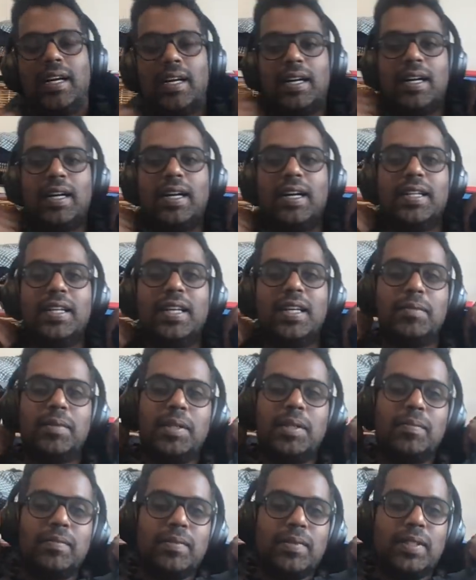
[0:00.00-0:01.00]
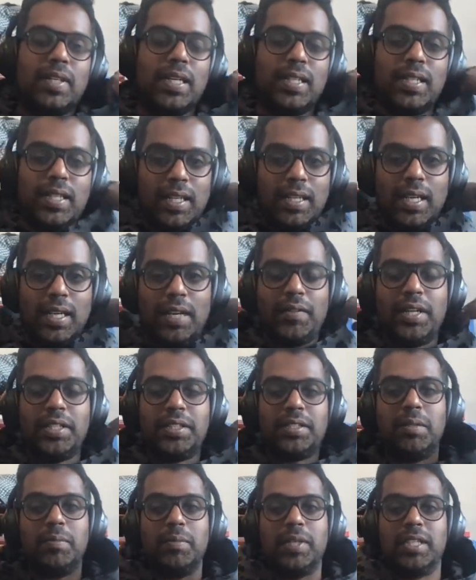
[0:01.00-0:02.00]
I know, Mum. I know. And they
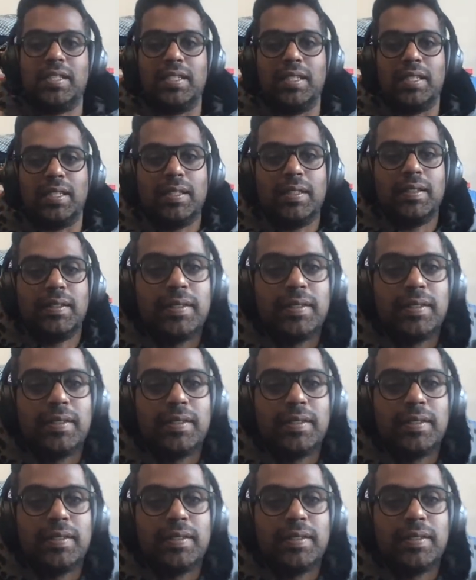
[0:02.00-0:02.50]
do miss you.